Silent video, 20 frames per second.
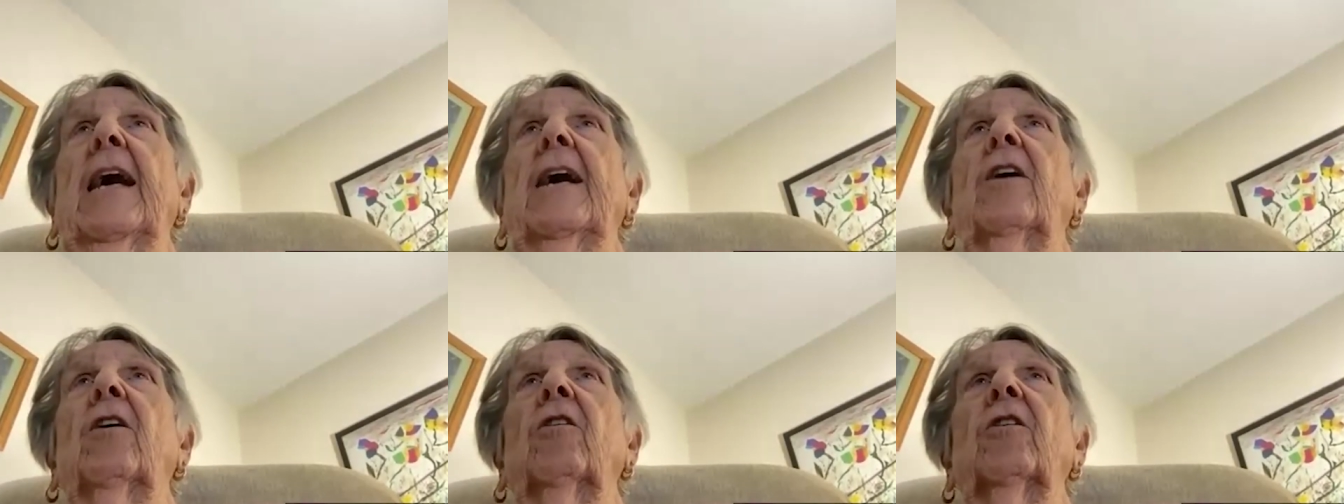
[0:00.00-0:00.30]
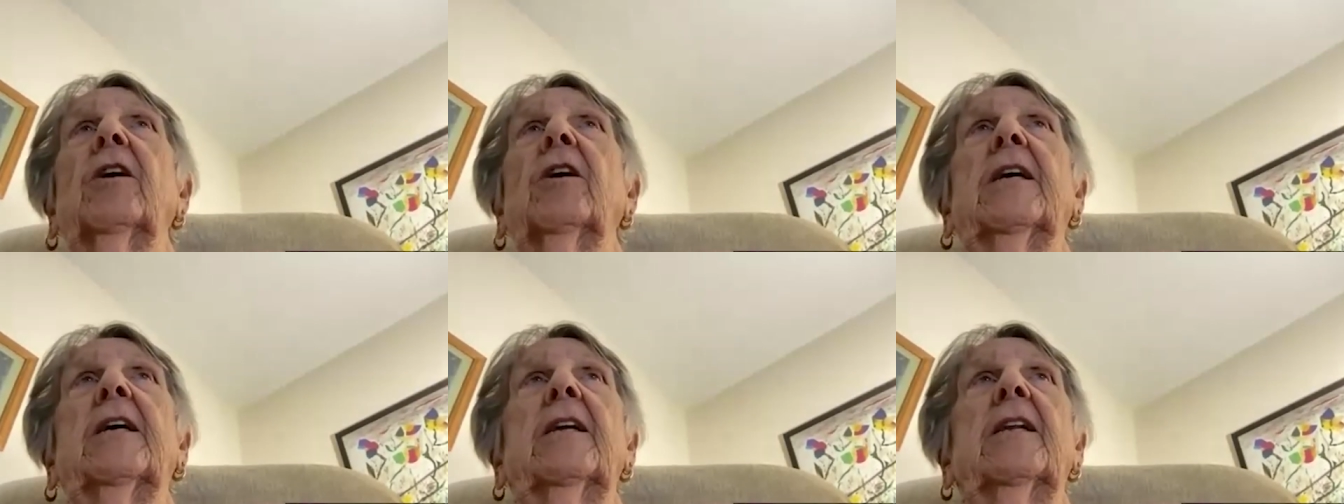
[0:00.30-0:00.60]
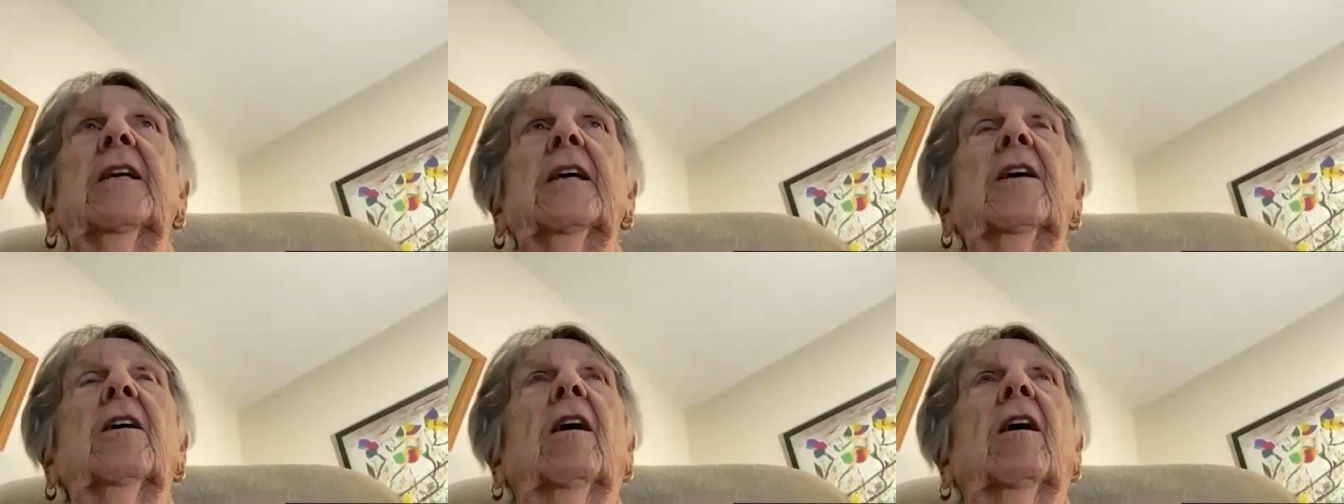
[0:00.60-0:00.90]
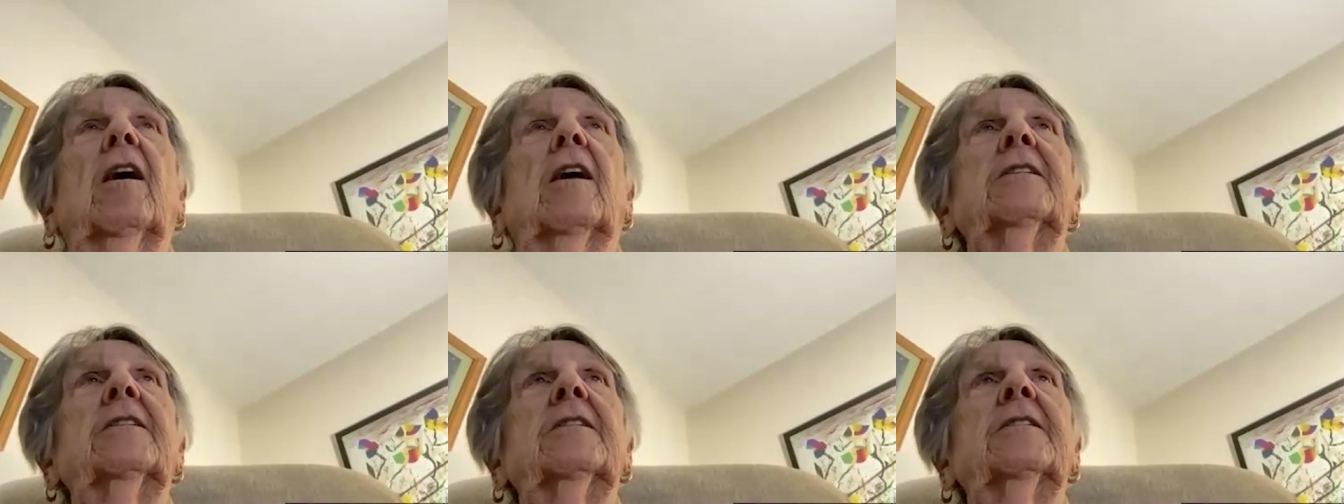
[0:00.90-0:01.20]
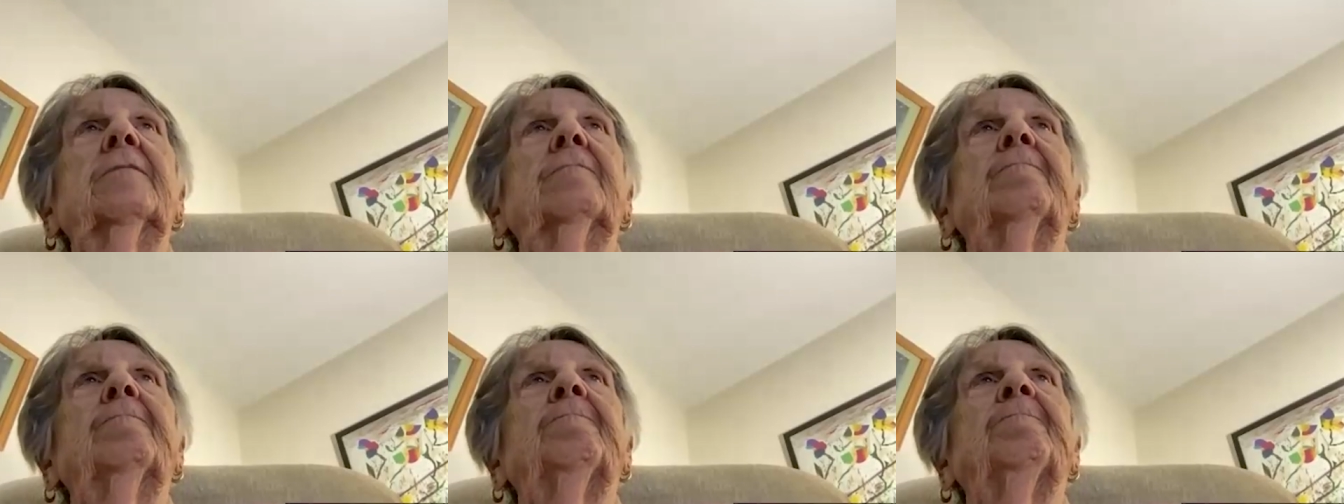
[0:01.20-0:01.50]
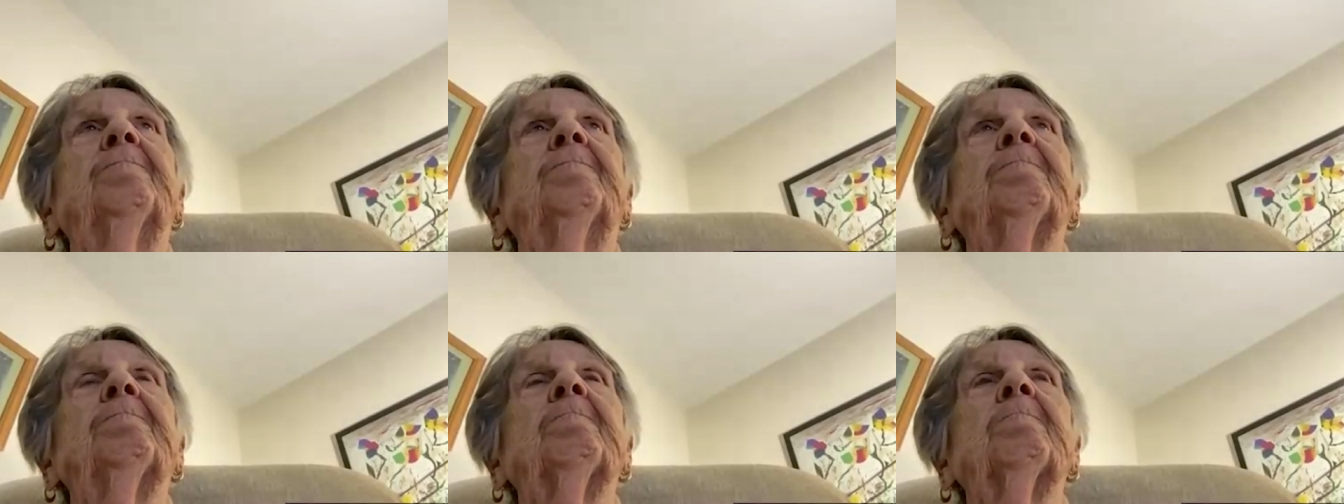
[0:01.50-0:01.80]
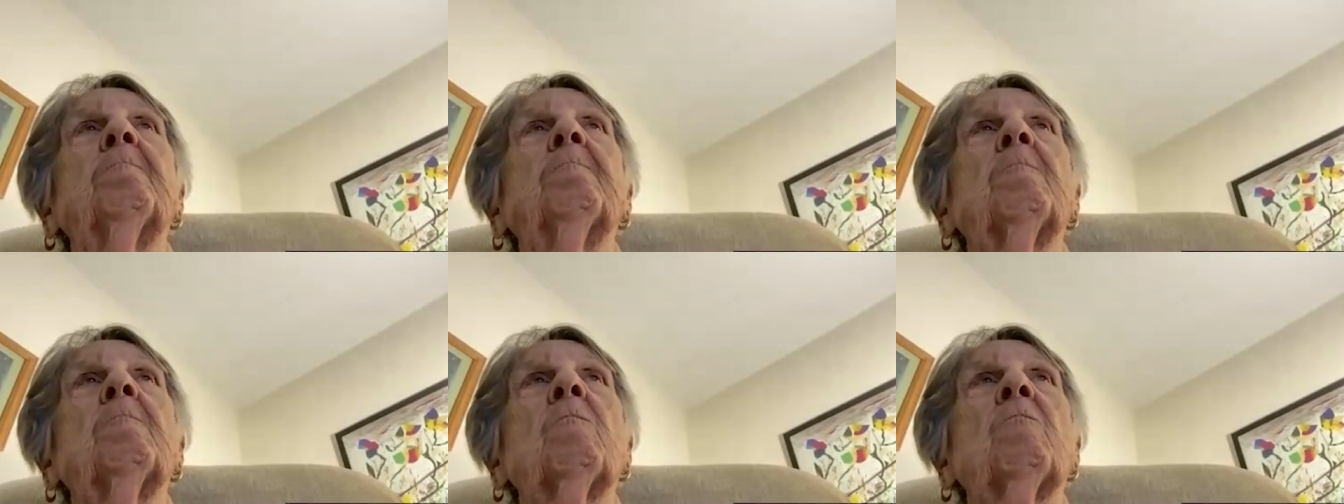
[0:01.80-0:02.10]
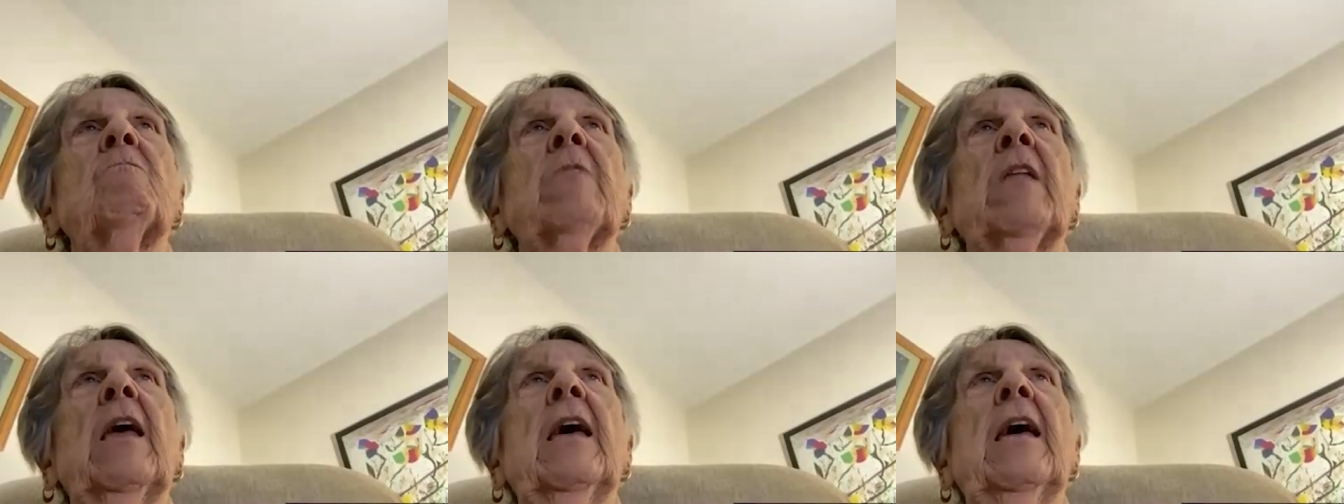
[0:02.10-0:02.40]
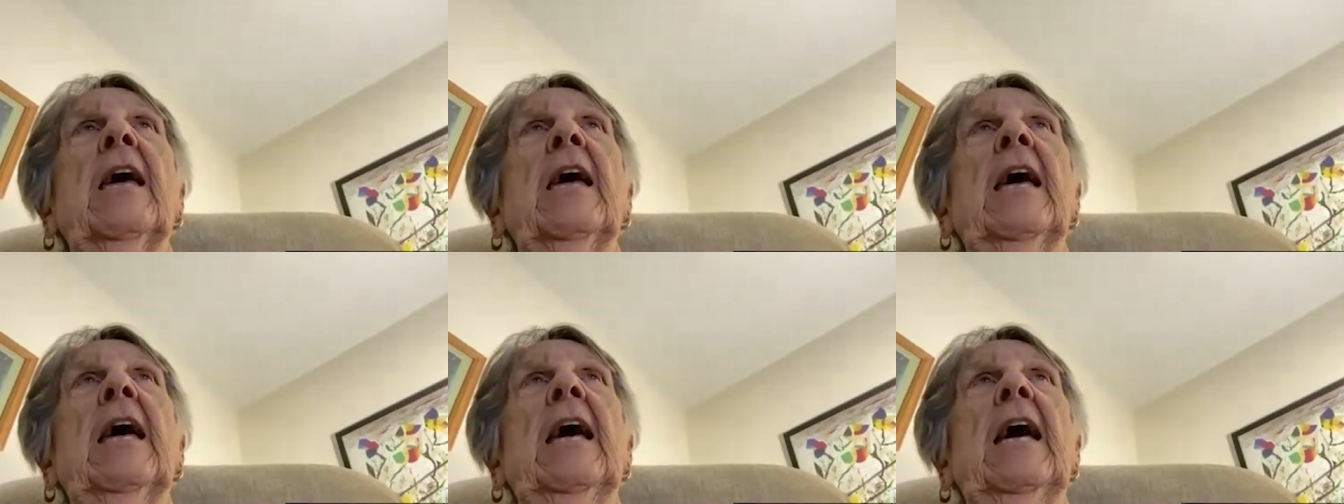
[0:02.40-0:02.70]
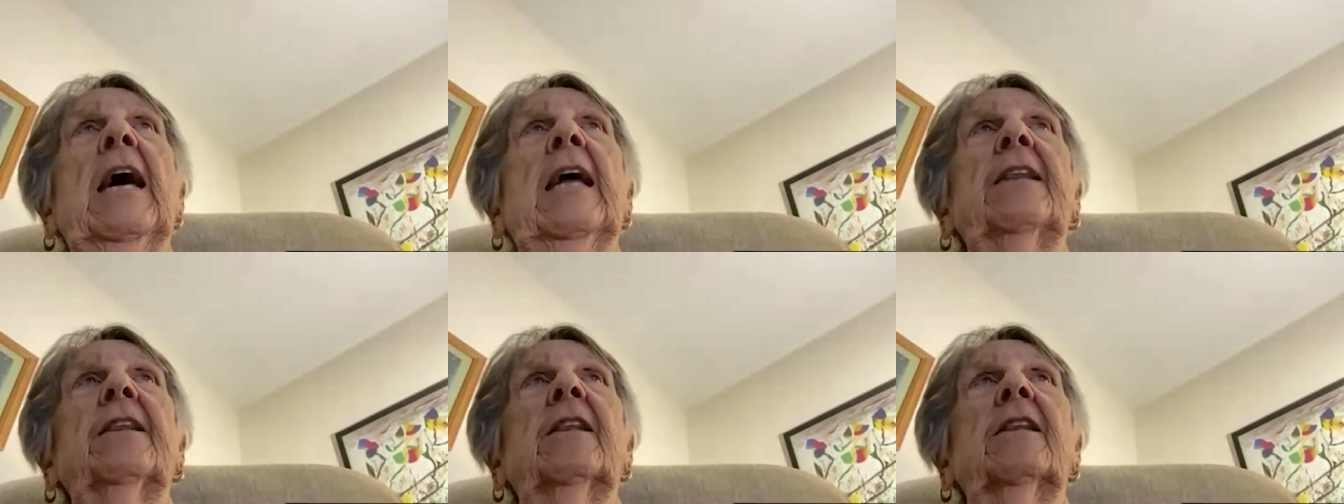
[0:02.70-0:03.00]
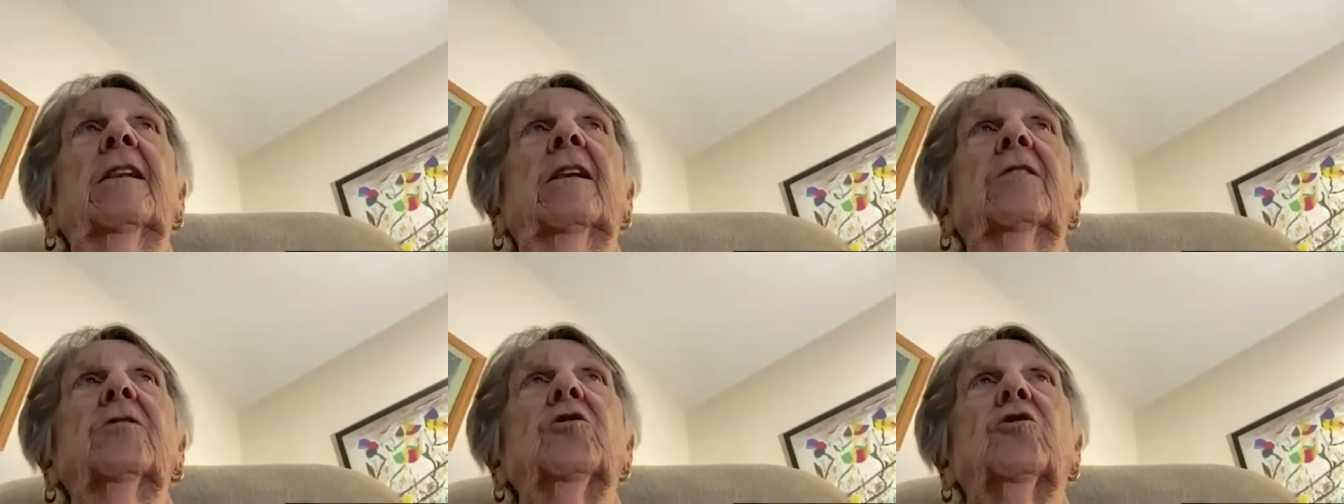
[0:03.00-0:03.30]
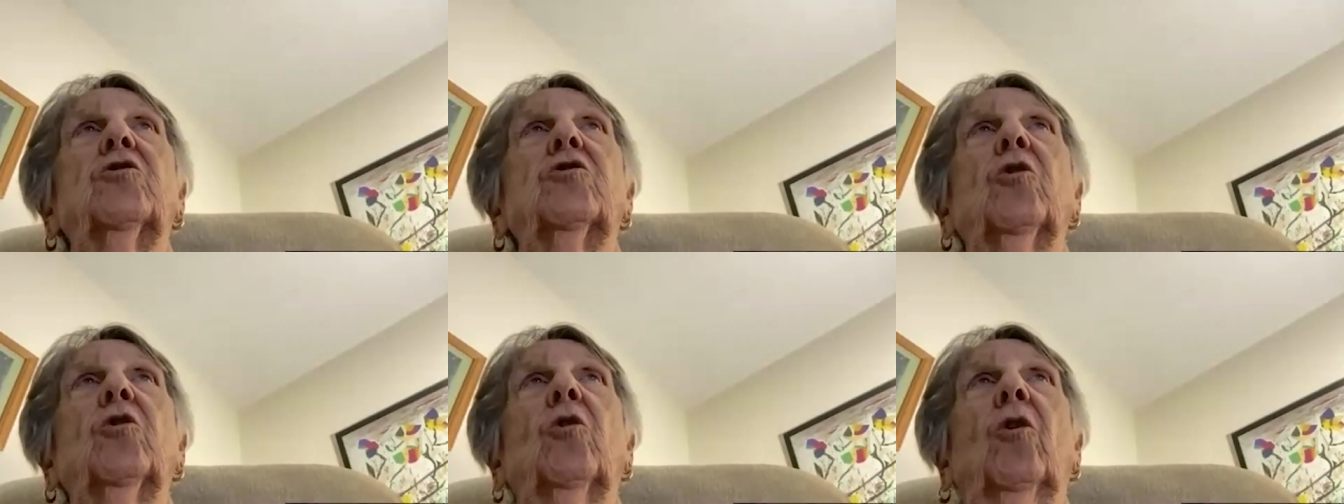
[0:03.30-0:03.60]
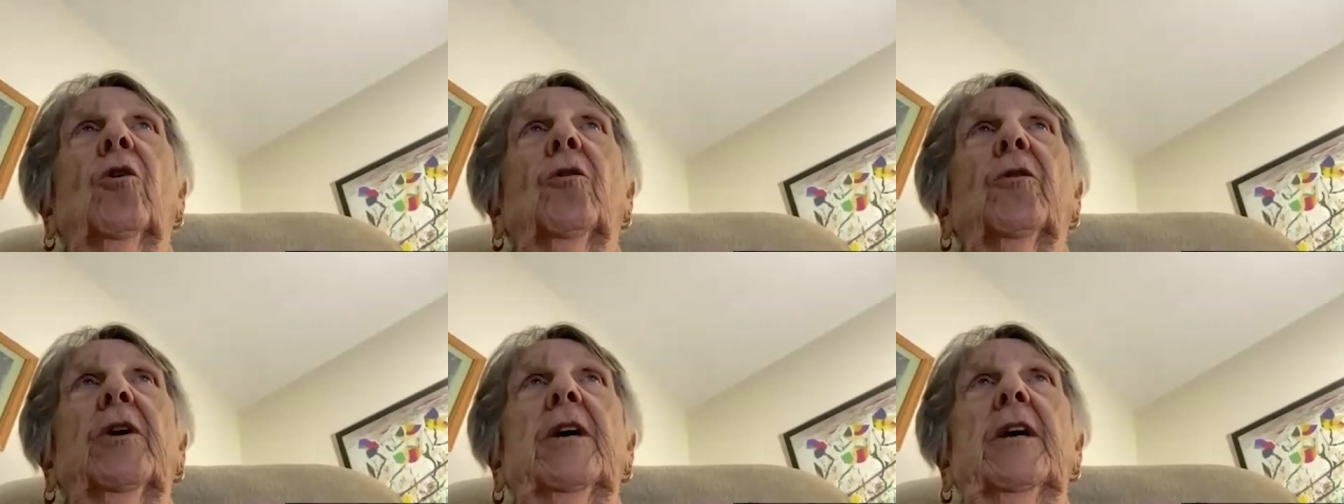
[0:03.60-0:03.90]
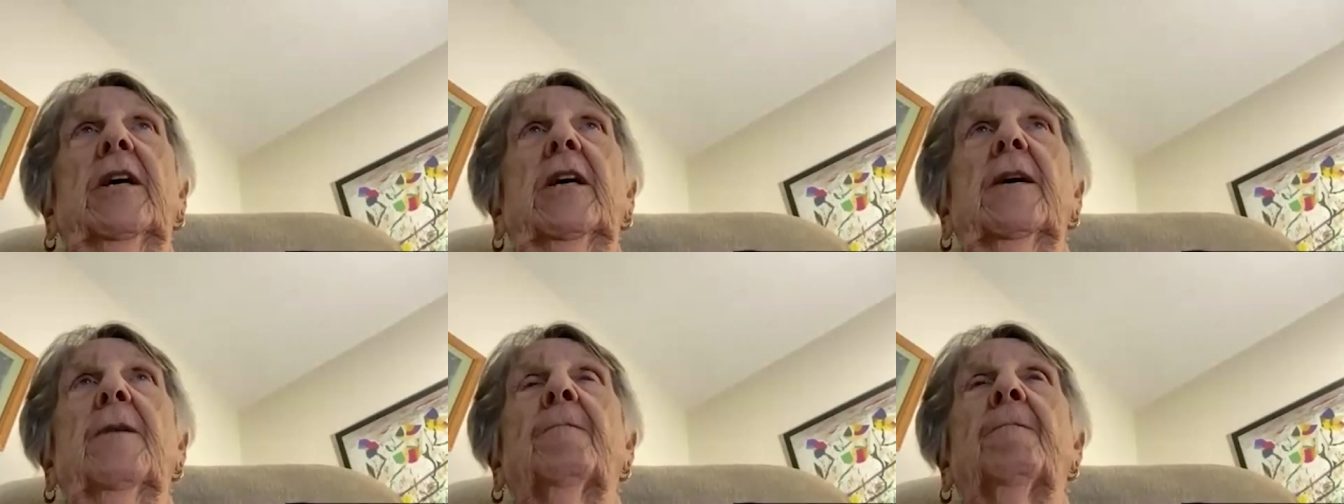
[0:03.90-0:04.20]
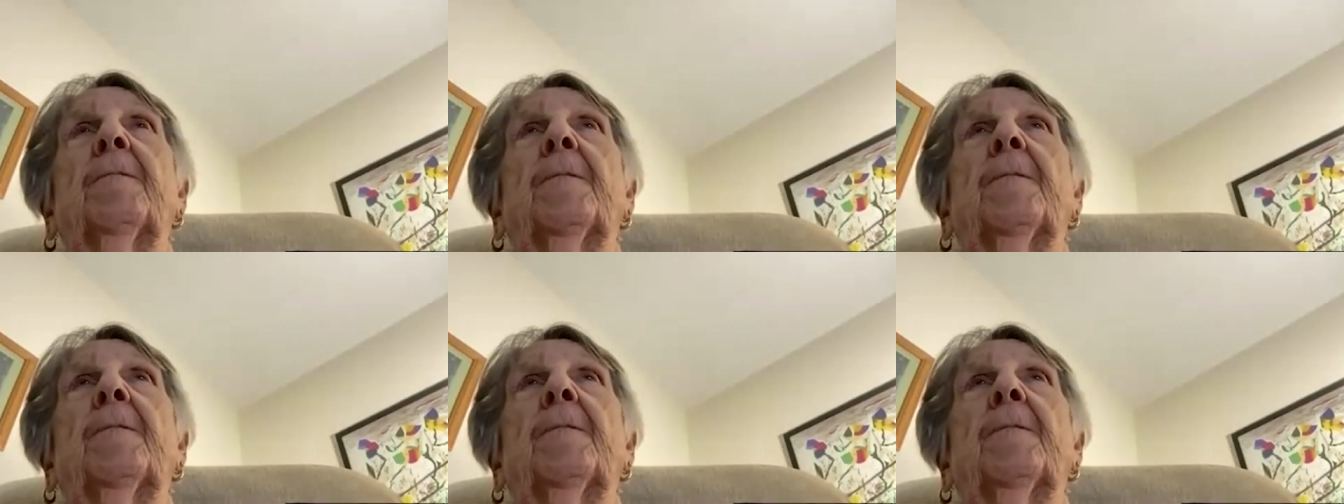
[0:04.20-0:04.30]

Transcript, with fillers: I go to kindergarten, and the story